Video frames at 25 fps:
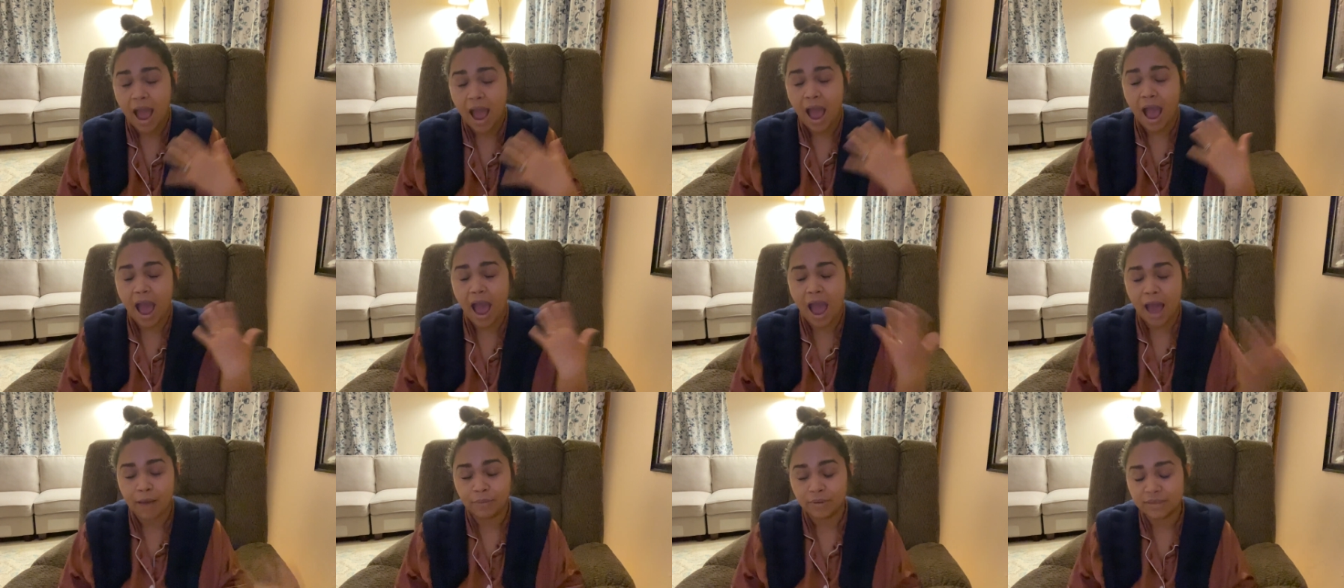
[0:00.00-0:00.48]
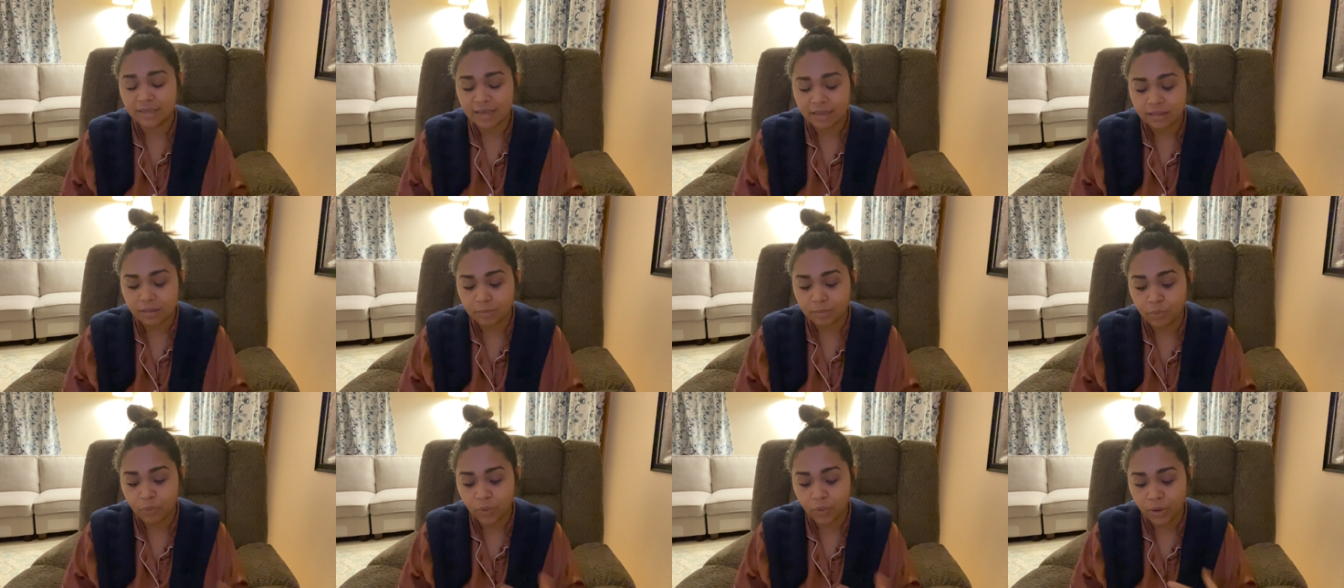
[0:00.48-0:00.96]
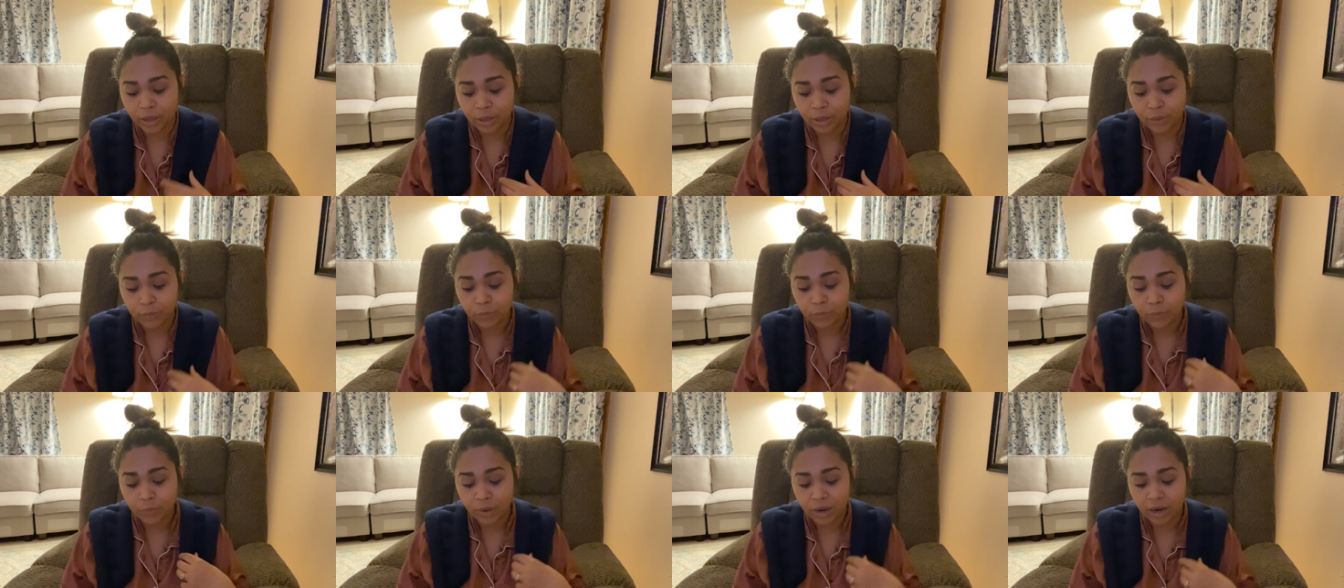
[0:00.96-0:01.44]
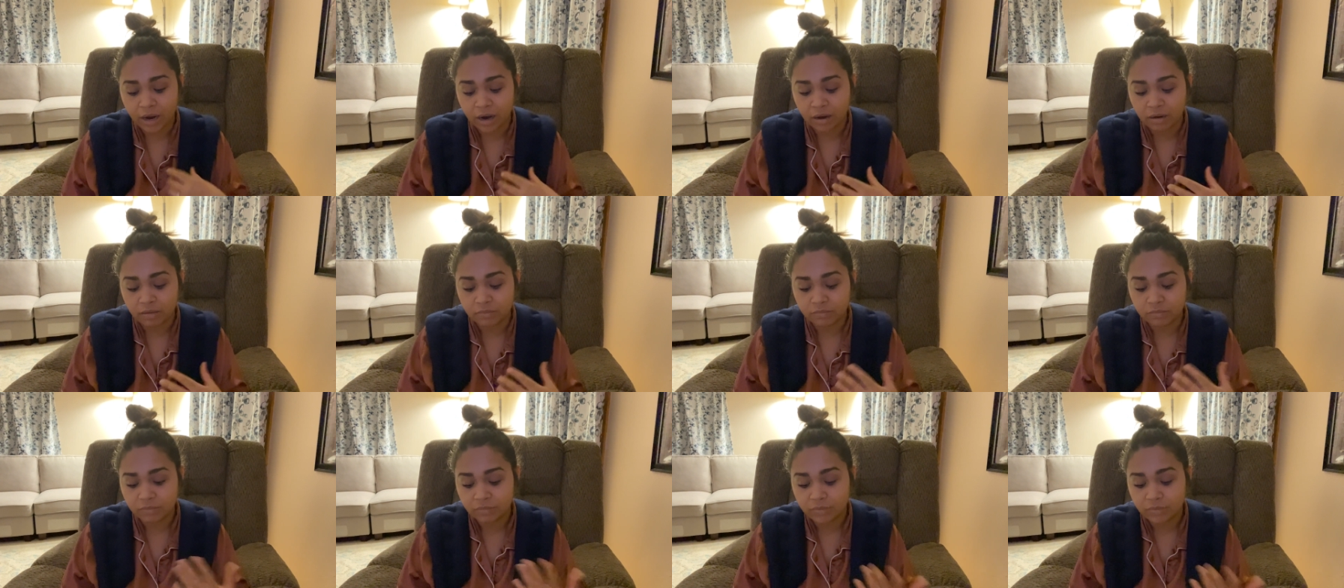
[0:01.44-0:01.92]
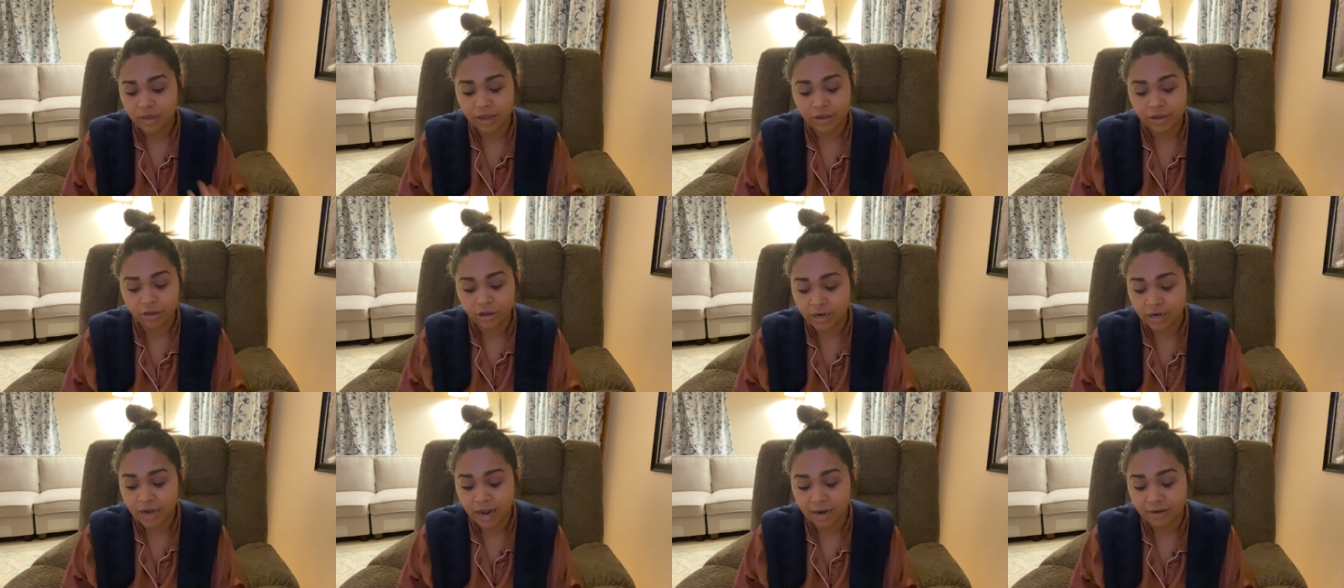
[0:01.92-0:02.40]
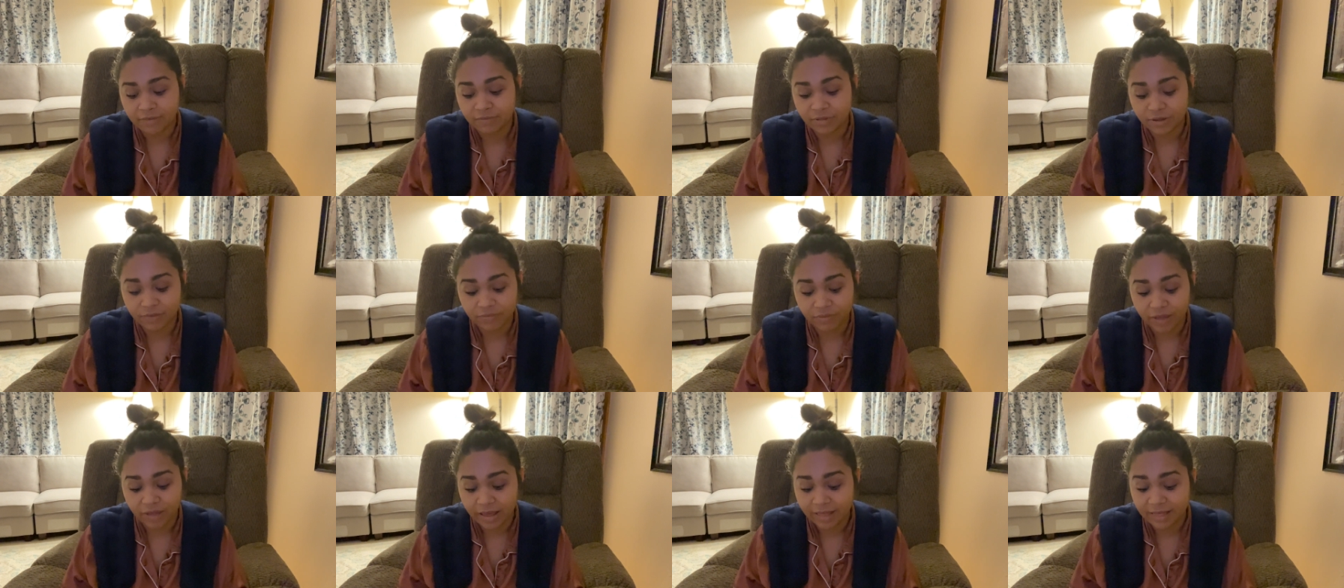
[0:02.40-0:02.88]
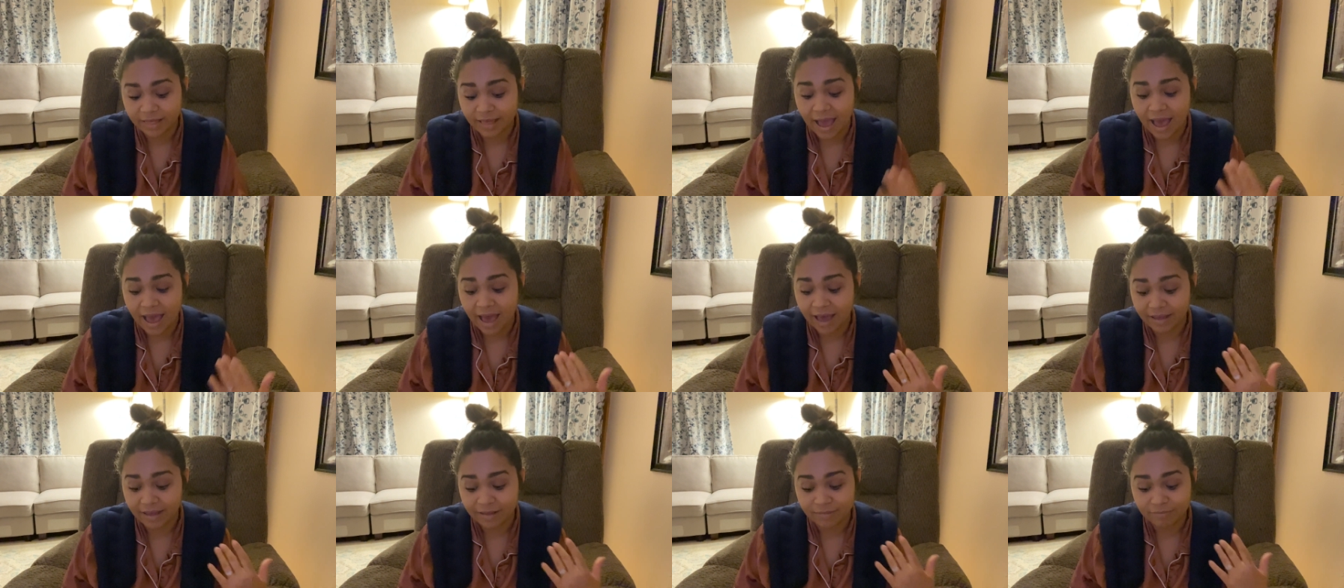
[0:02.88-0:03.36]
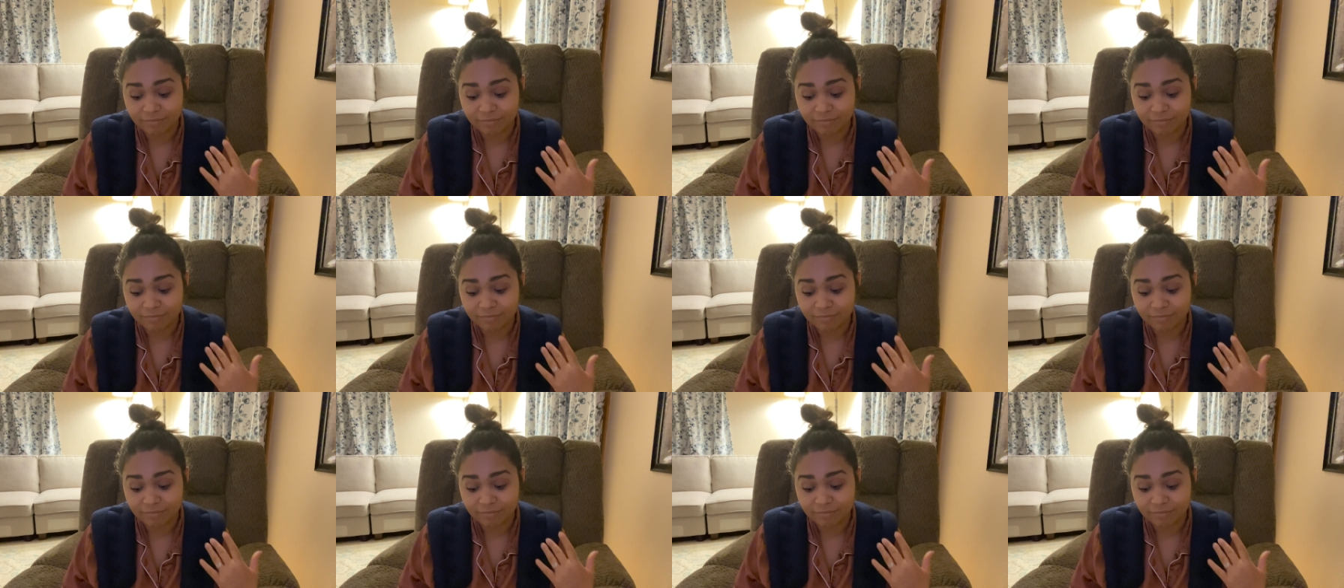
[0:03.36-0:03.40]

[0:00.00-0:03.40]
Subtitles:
I was at the point where I could not have lived like that,